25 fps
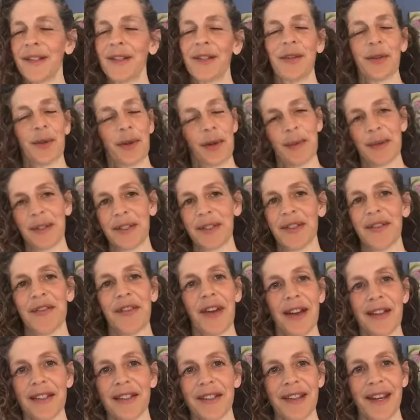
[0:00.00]
enormously
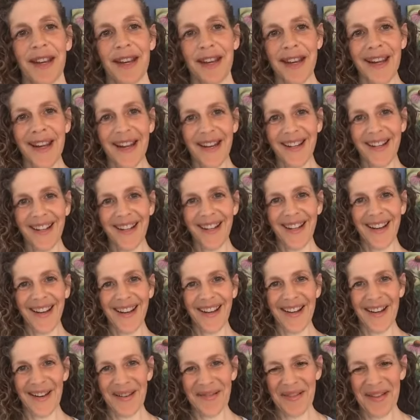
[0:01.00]
fascinating.
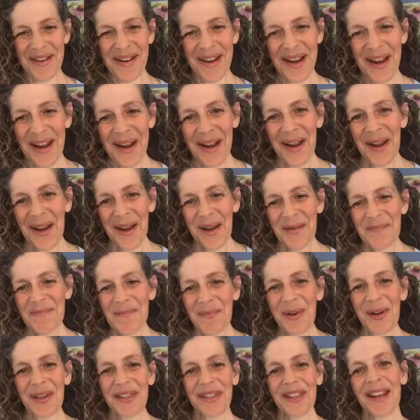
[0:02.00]

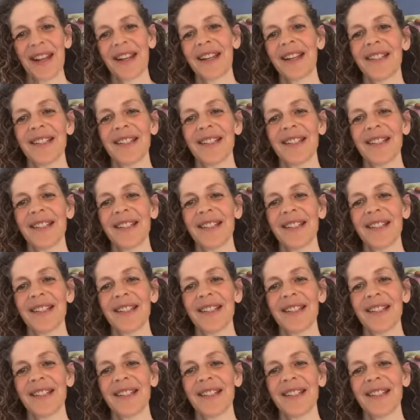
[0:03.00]
More than I